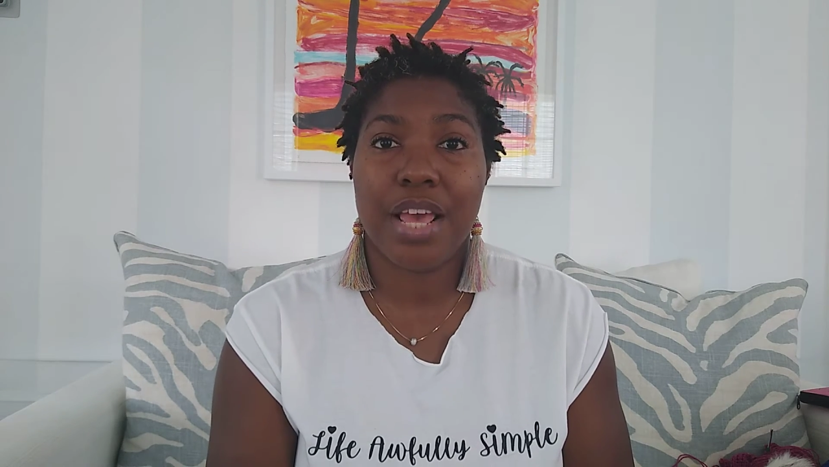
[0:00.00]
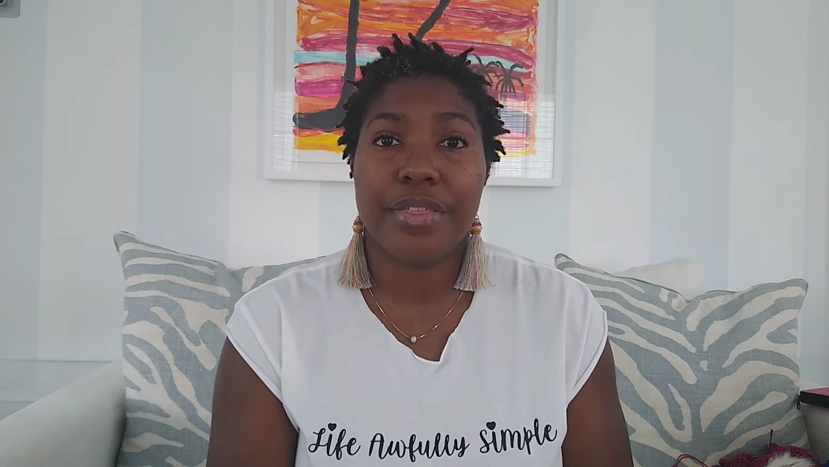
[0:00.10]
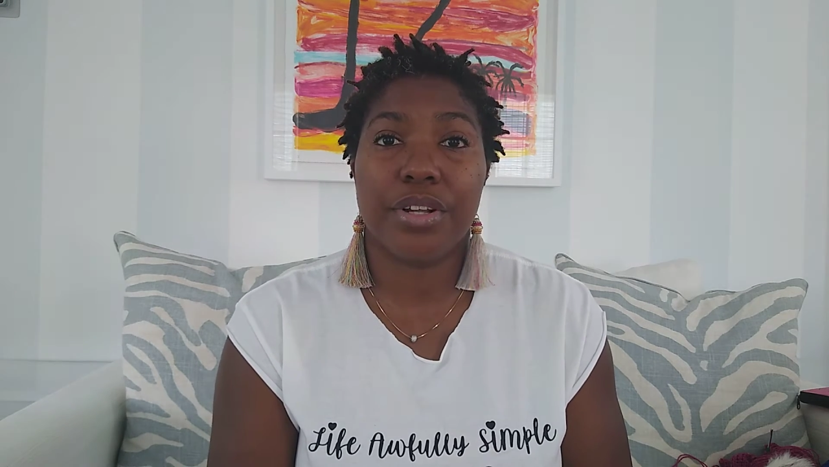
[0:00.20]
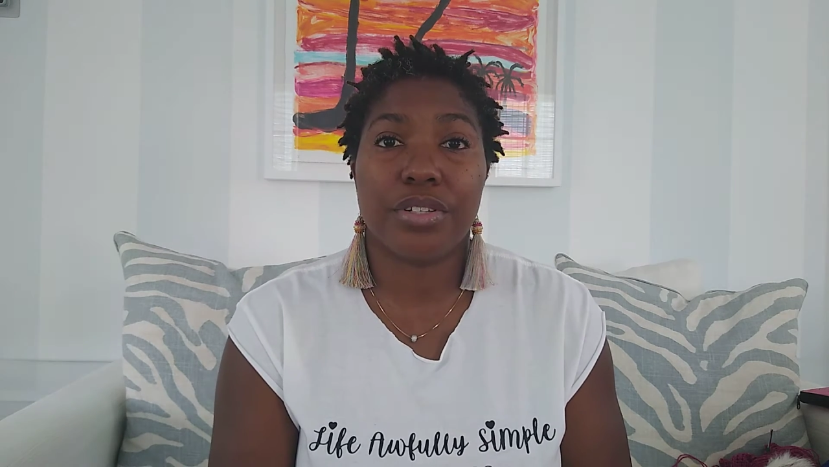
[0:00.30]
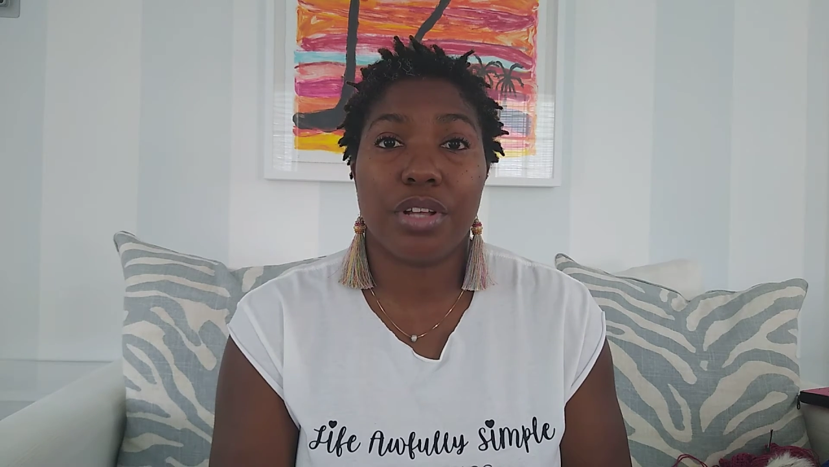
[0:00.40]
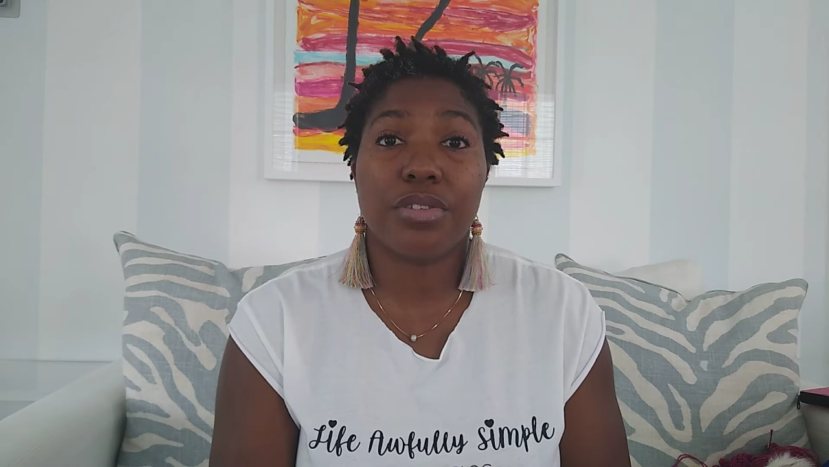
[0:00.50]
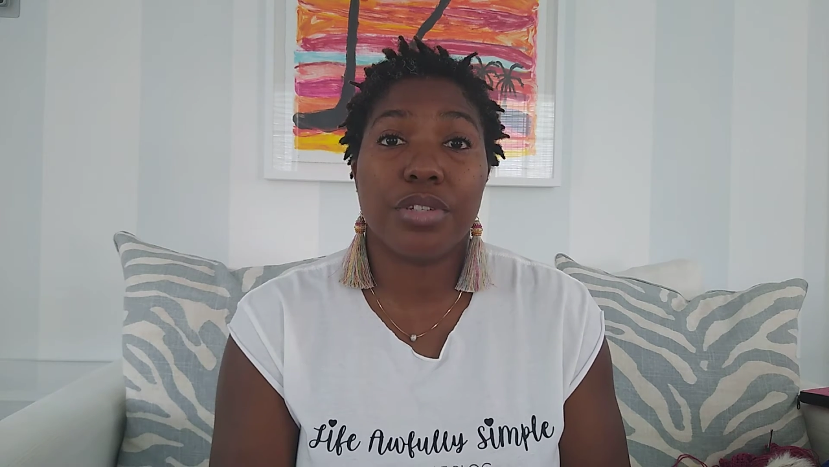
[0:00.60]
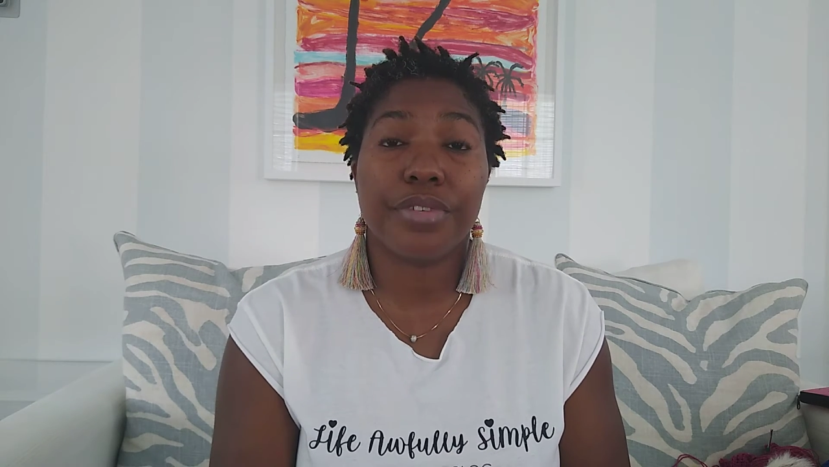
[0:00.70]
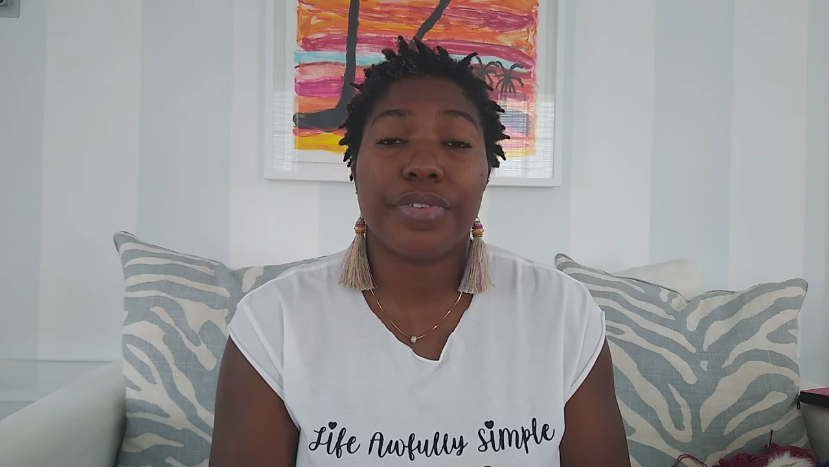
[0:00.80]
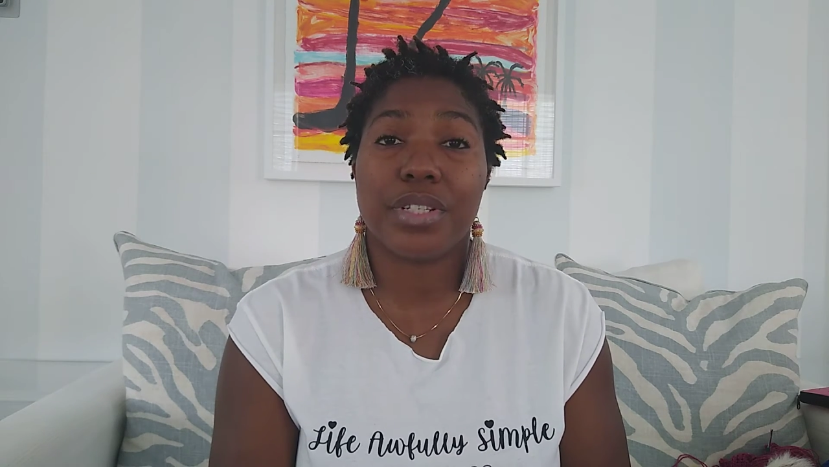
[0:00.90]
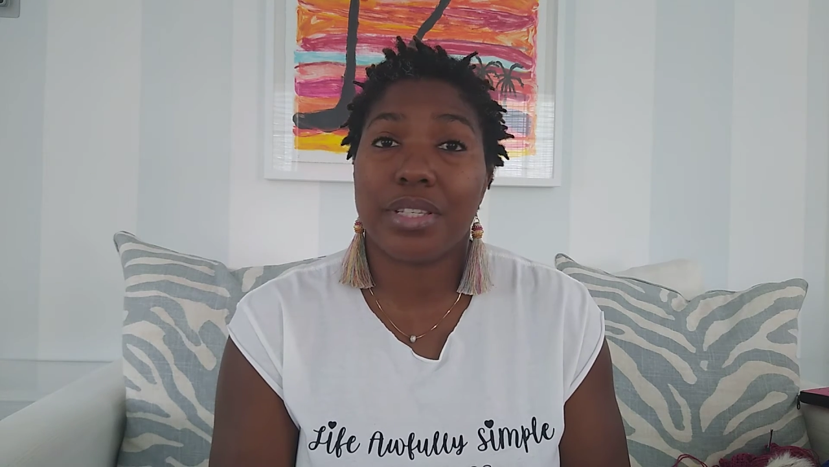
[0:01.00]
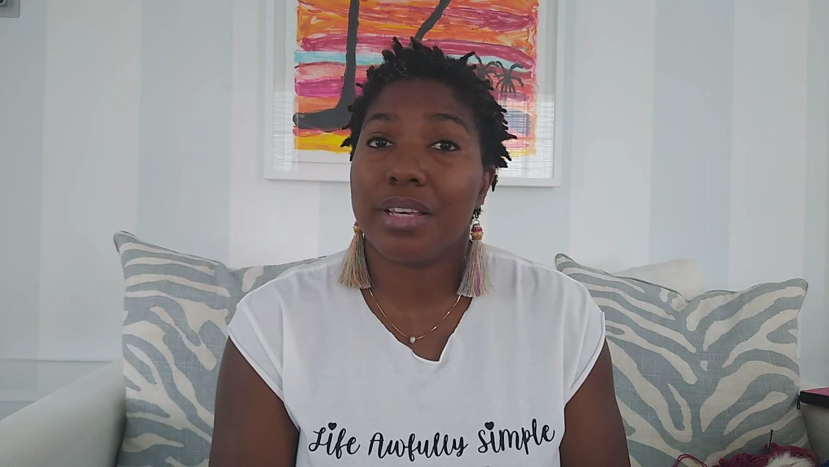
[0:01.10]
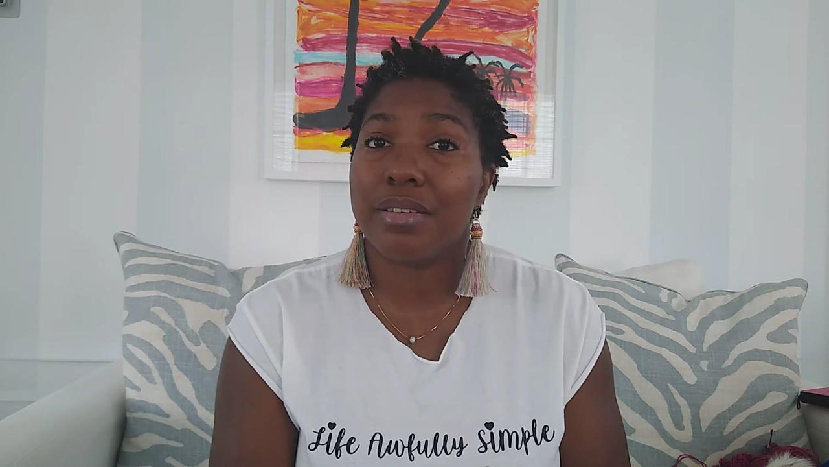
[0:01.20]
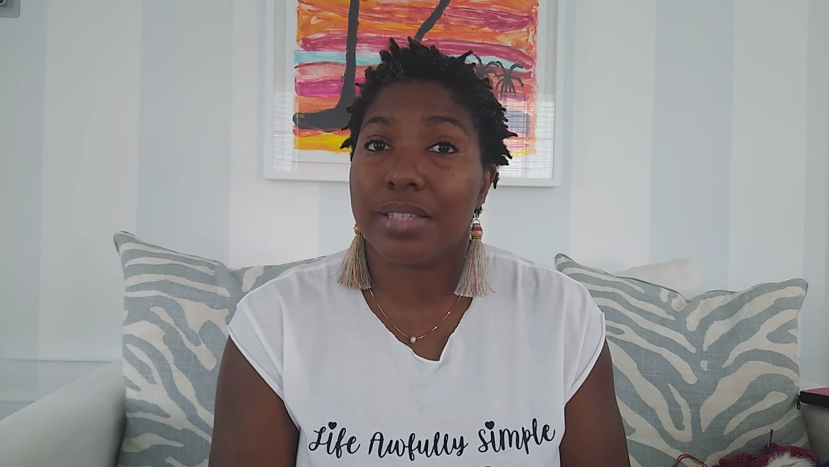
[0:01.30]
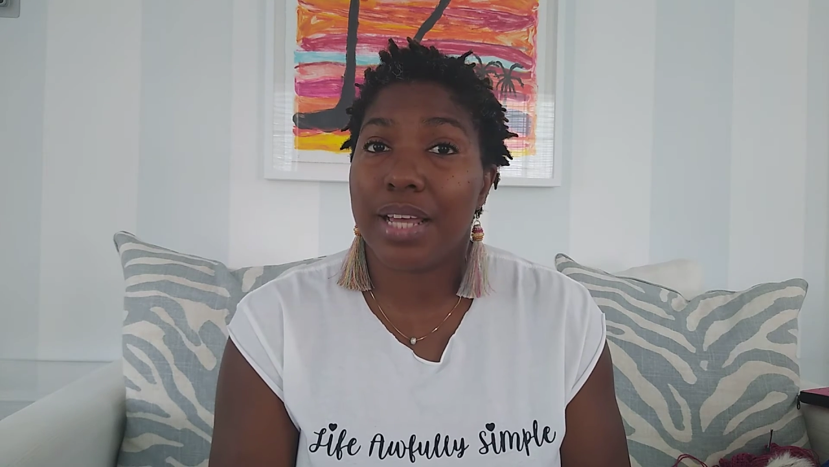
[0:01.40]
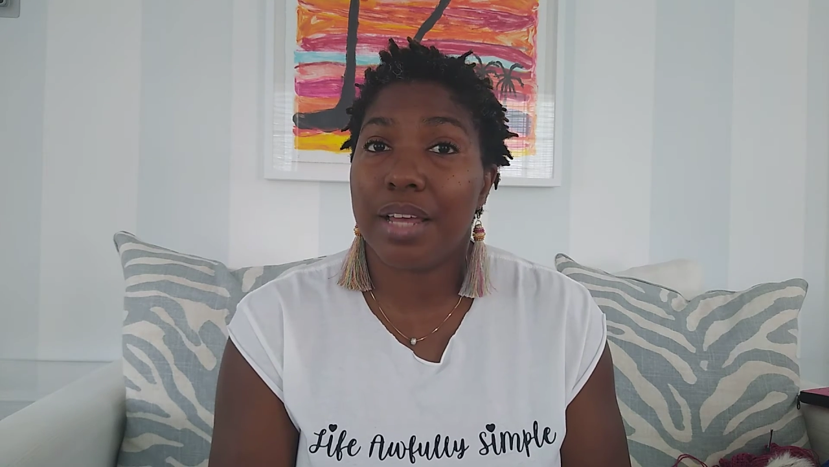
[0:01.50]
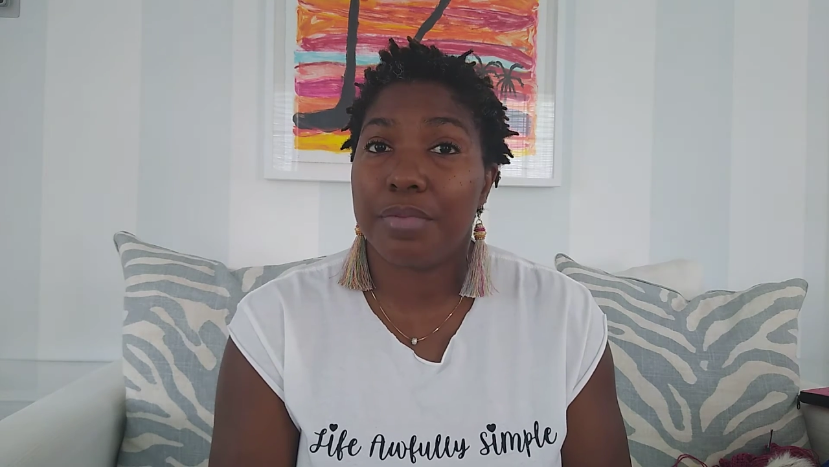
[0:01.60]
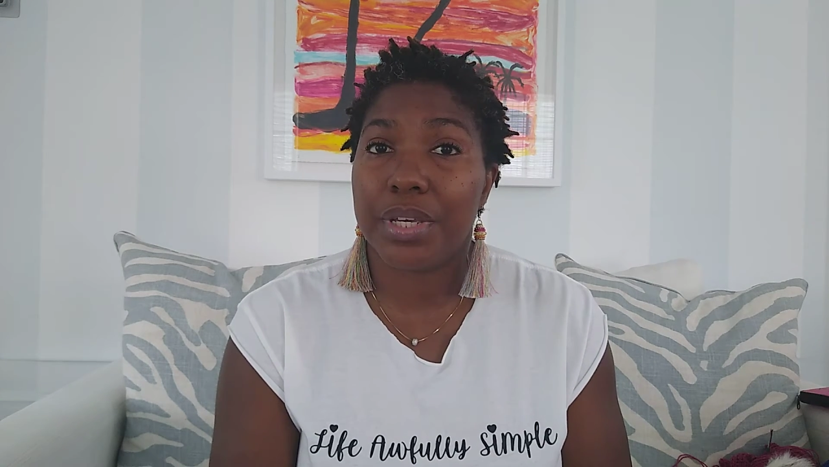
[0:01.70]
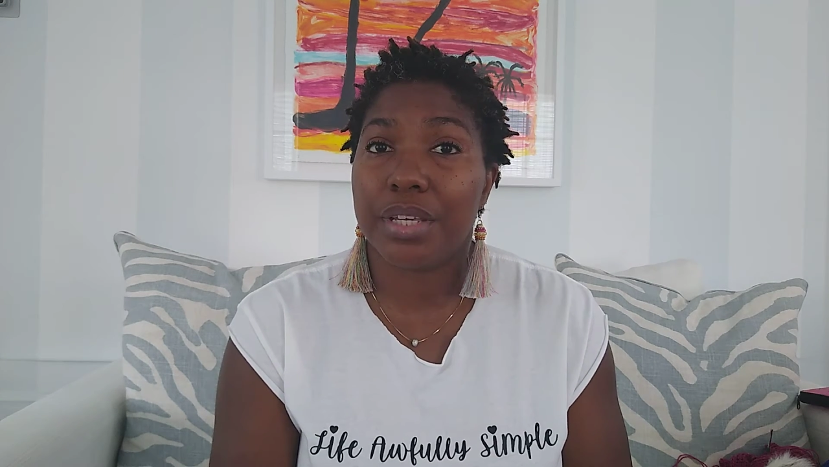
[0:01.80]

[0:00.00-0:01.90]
There's also different skills that we